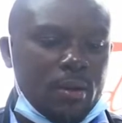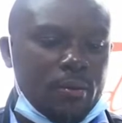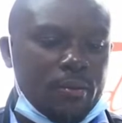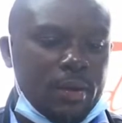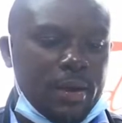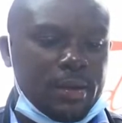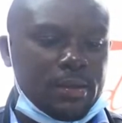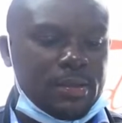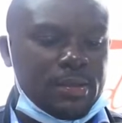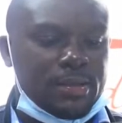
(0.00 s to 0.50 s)

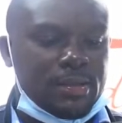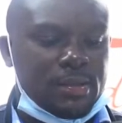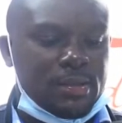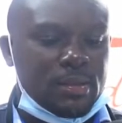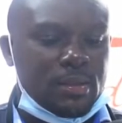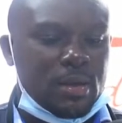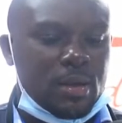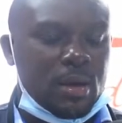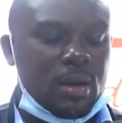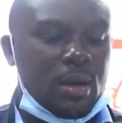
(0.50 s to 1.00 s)
Great.
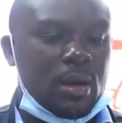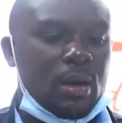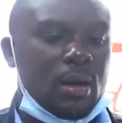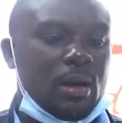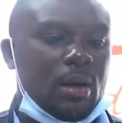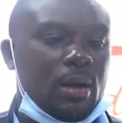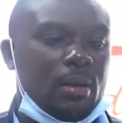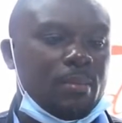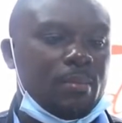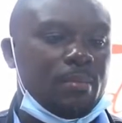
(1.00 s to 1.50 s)

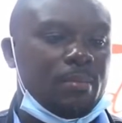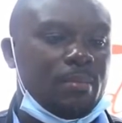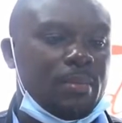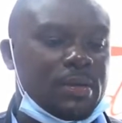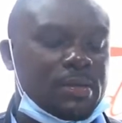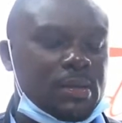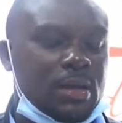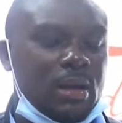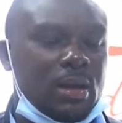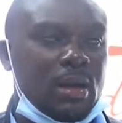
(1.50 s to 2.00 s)

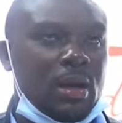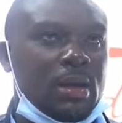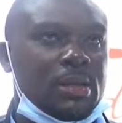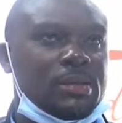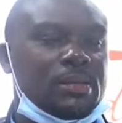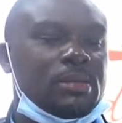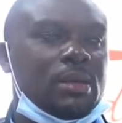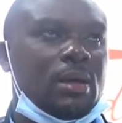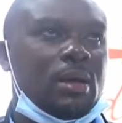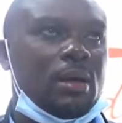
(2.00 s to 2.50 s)
Basically,
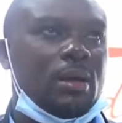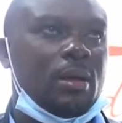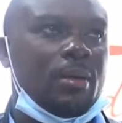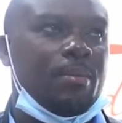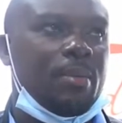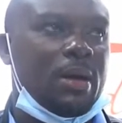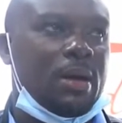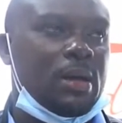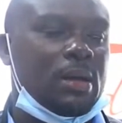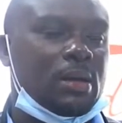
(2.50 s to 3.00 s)
as a
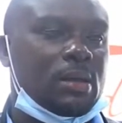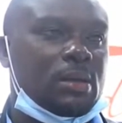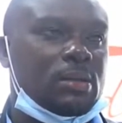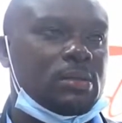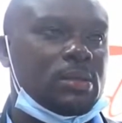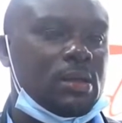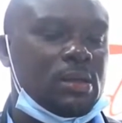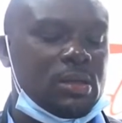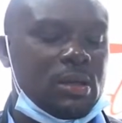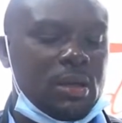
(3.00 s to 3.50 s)
bank,
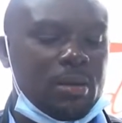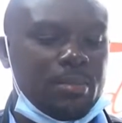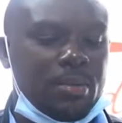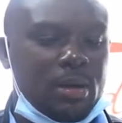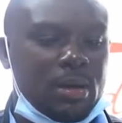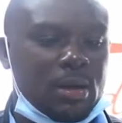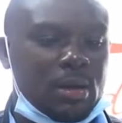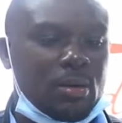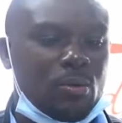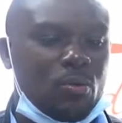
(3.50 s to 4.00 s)
Centenary
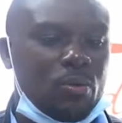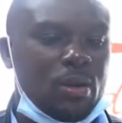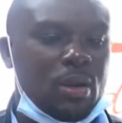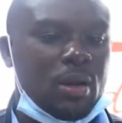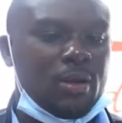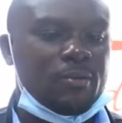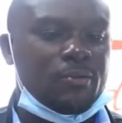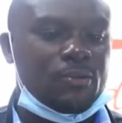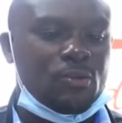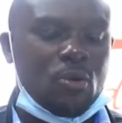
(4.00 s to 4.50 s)
Bank, we
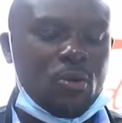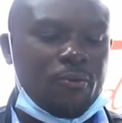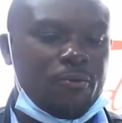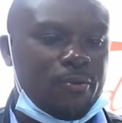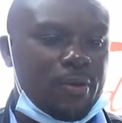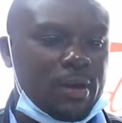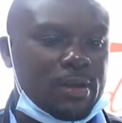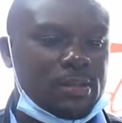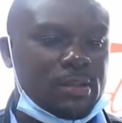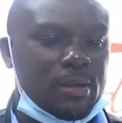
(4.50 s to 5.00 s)
are so
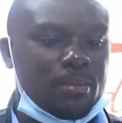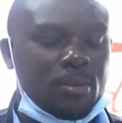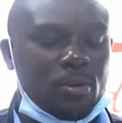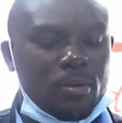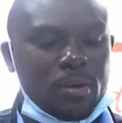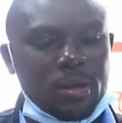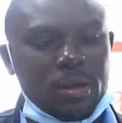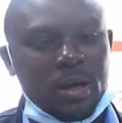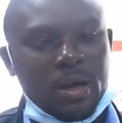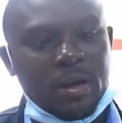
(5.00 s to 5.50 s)

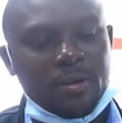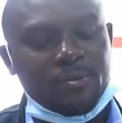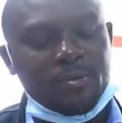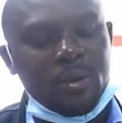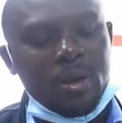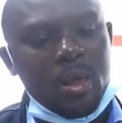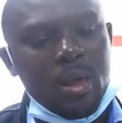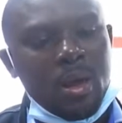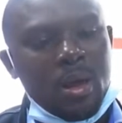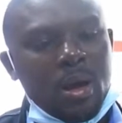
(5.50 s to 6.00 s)
flexible enough,
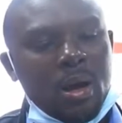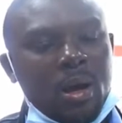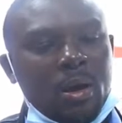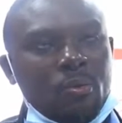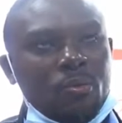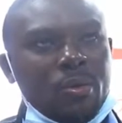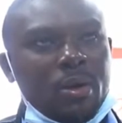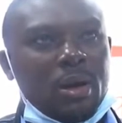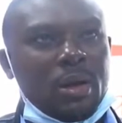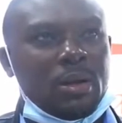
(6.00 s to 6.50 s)

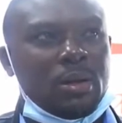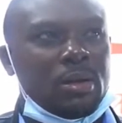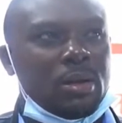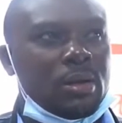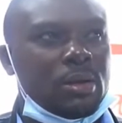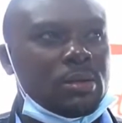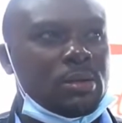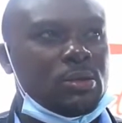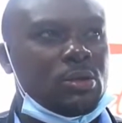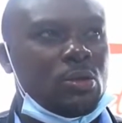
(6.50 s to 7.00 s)
and we are
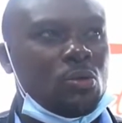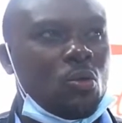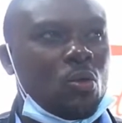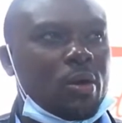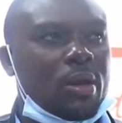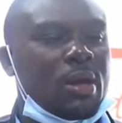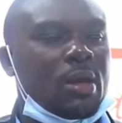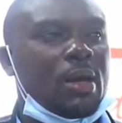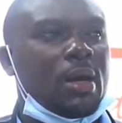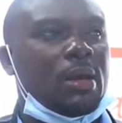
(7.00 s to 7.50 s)

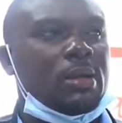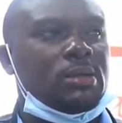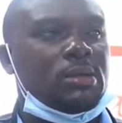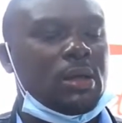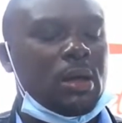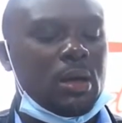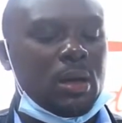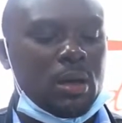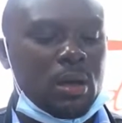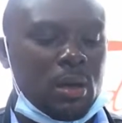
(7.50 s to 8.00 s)
looking
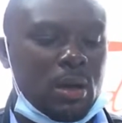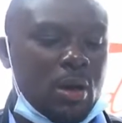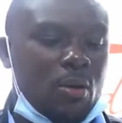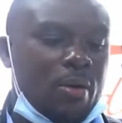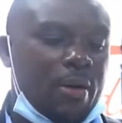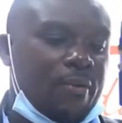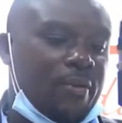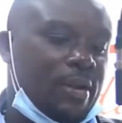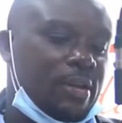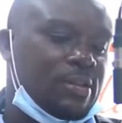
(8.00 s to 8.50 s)
at
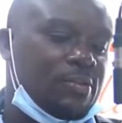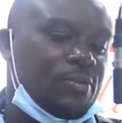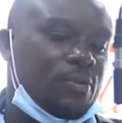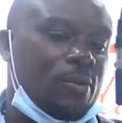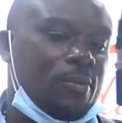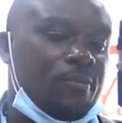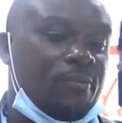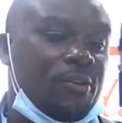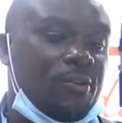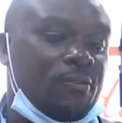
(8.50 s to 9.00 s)
our rates
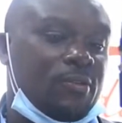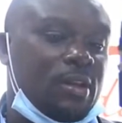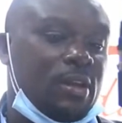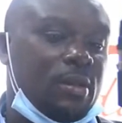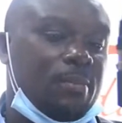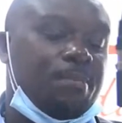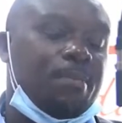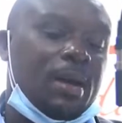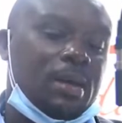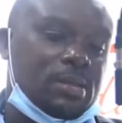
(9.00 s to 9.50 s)
from
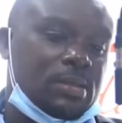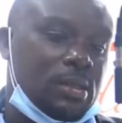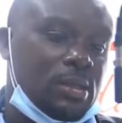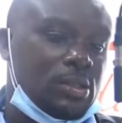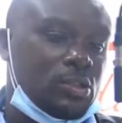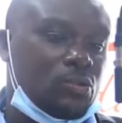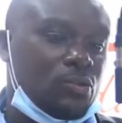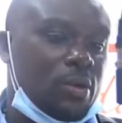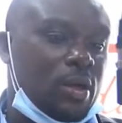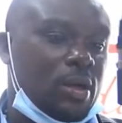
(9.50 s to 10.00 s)
15% to